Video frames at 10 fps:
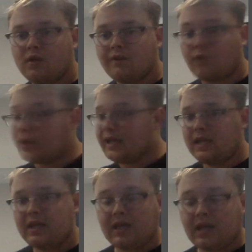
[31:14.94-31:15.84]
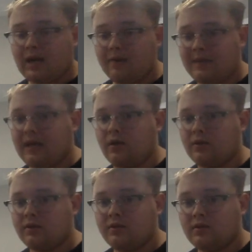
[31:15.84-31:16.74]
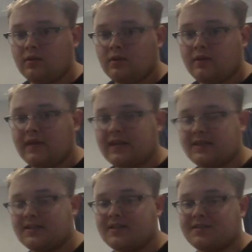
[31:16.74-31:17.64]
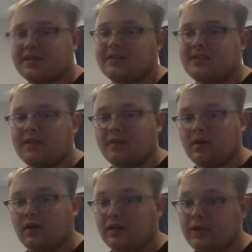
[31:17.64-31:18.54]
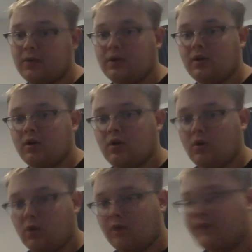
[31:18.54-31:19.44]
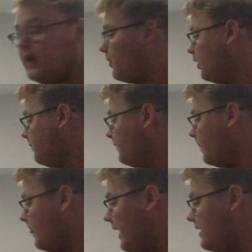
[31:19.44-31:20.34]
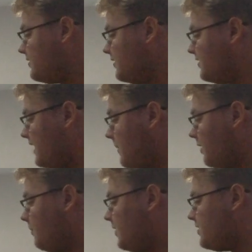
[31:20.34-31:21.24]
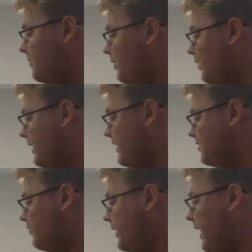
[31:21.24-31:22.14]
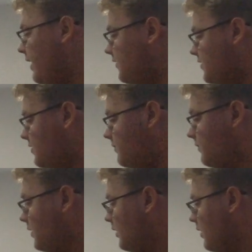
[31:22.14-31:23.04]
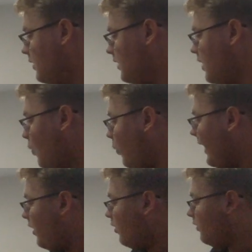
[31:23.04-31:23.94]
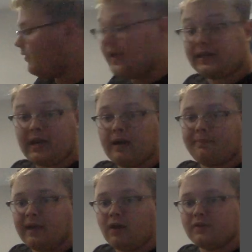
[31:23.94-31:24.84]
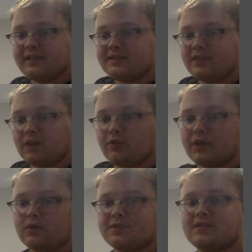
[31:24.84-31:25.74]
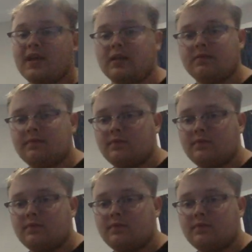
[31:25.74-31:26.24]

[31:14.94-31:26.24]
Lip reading: for any compound that exists as either a liquid or a vapor has the same compressibility as 3/8 while that compound is in a critical state.